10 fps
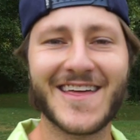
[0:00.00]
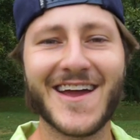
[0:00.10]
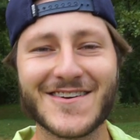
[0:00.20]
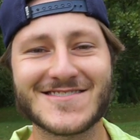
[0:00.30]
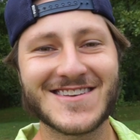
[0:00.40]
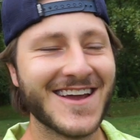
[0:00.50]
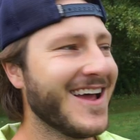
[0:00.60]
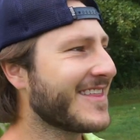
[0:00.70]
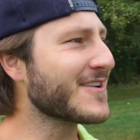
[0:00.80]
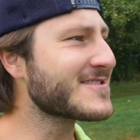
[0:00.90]
There's
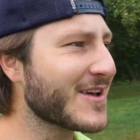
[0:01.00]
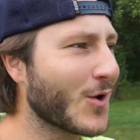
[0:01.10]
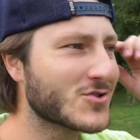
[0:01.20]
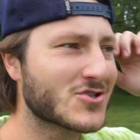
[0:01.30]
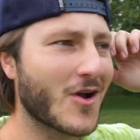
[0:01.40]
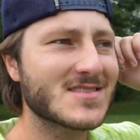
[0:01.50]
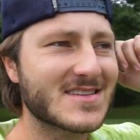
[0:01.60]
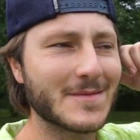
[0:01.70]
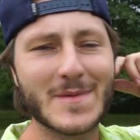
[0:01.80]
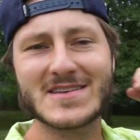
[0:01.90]
there's that old
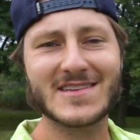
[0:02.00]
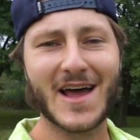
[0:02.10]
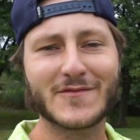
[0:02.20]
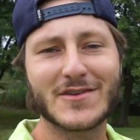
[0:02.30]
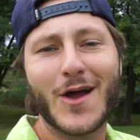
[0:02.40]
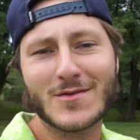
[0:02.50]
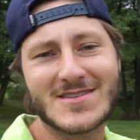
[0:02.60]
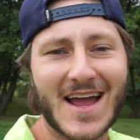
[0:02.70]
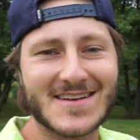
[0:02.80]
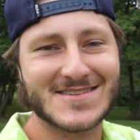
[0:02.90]
trusty miss left. You know,
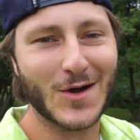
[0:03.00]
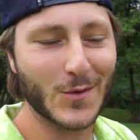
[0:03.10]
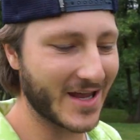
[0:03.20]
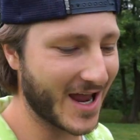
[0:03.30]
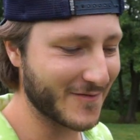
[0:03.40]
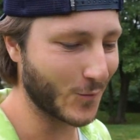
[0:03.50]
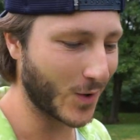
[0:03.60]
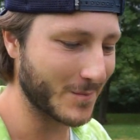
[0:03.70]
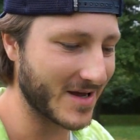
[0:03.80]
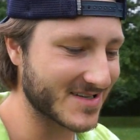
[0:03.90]
it's nice only having
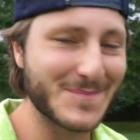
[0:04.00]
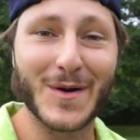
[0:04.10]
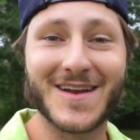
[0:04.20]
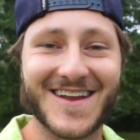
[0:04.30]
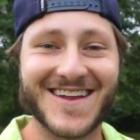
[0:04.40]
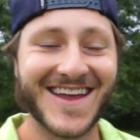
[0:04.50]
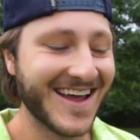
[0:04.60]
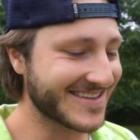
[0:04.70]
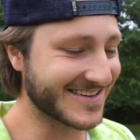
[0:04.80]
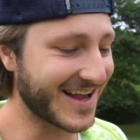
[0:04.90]
one miss, but
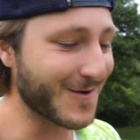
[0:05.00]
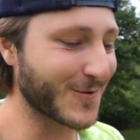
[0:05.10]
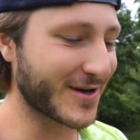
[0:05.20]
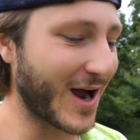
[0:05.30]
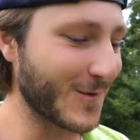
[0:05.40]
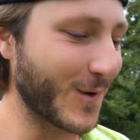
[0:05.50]
did not work out